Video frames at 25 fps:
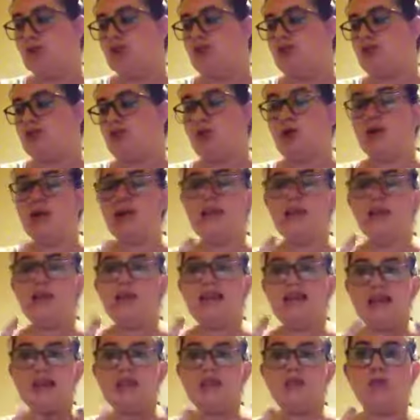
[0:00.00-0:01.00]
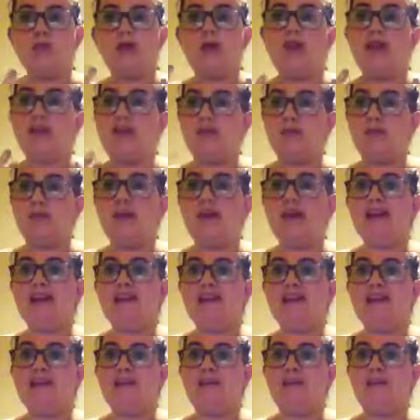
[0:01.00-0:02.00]
So that's why I love
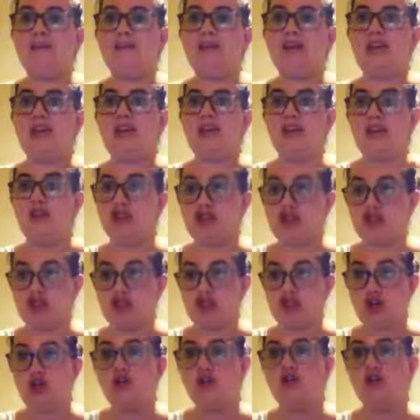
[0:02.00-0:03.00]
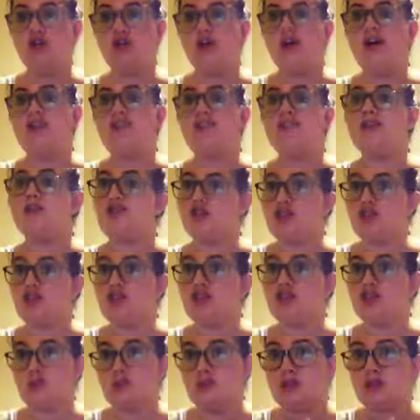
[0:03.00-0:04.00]
making something to show you guys that you
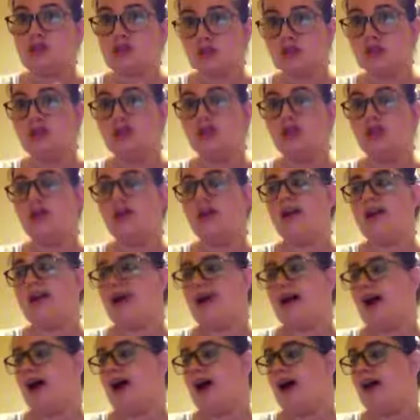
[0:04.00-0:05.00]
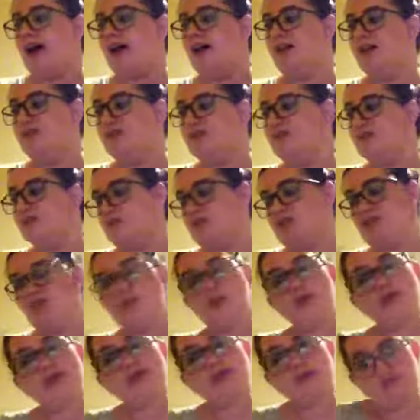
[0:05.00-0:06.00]
can do it too.
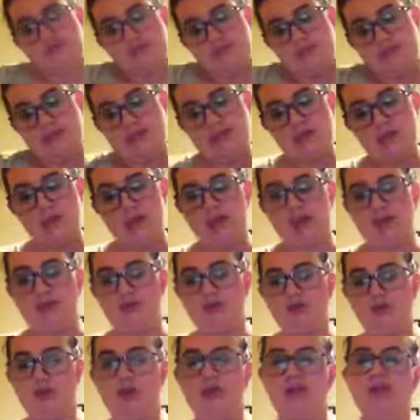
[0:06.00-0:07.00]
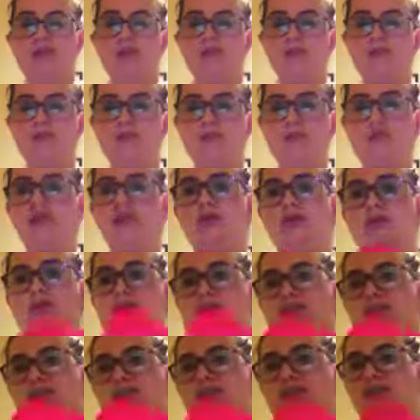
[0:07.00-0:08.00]
So that's why I love doing them. So
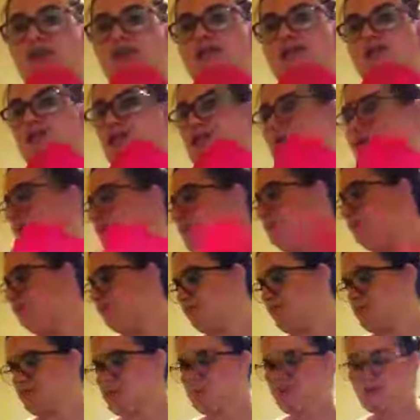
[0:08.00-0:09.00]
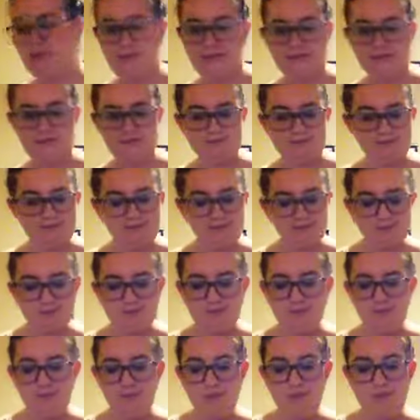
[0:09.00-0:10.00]
just letting you guys know. So yeah.
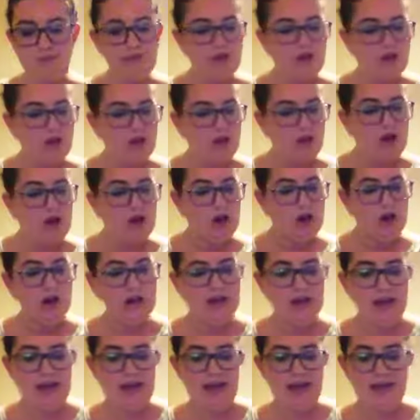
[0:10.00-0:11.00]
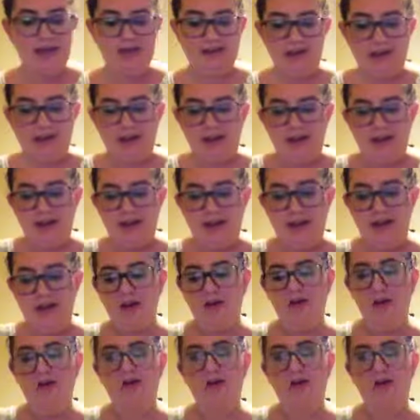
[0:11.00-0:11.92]
Okay, now